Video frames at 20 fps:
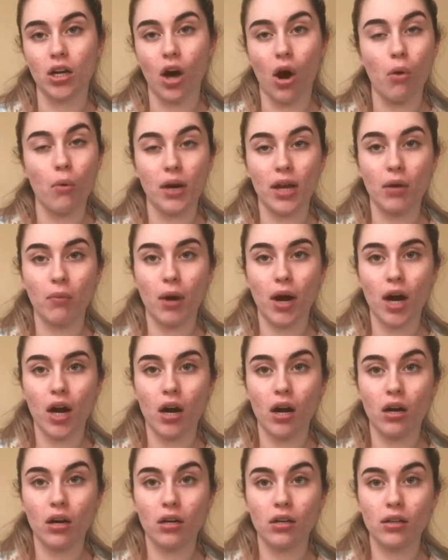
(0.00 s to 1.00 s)
go
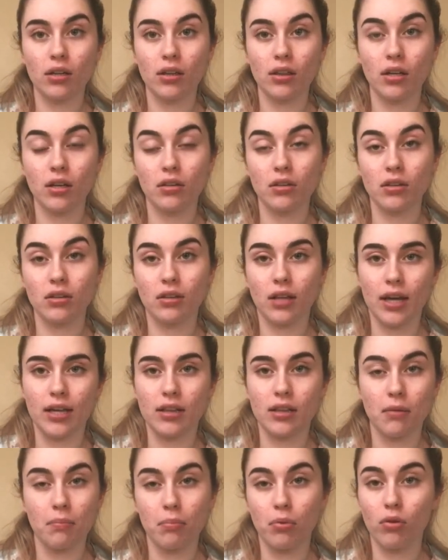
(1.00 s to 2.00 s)
anywhere. They're
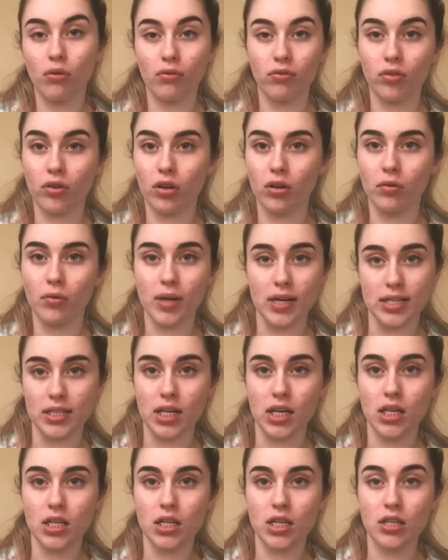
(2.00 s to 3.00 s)
like the bull for a
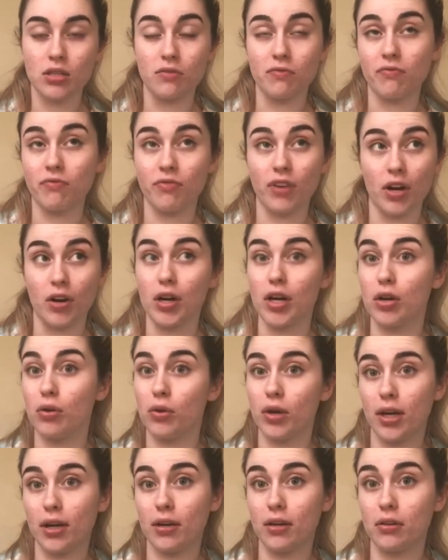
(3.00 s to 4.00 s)
reason. It's very
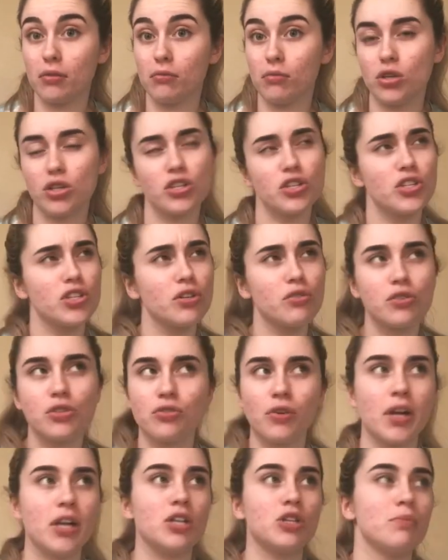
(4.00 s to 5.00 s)
annoying, which is so
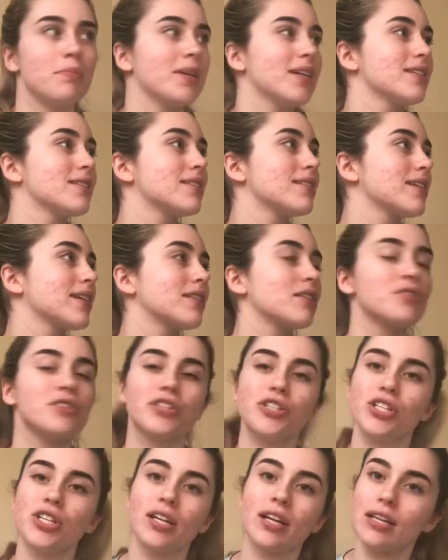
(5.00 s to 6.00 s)
strange because it's like they're
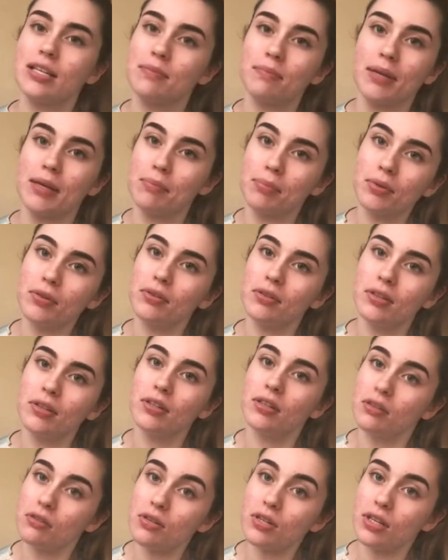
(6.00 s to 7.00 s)
such nice people
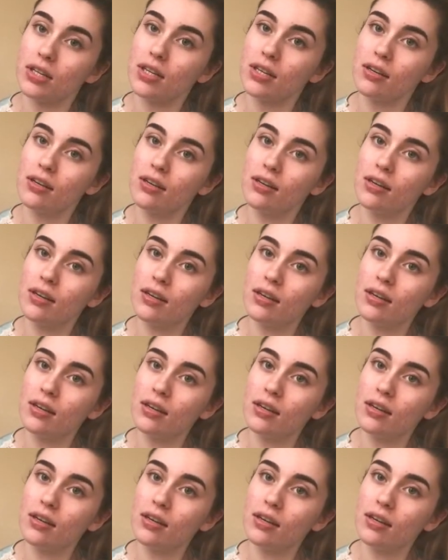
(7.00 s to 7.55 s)
usually.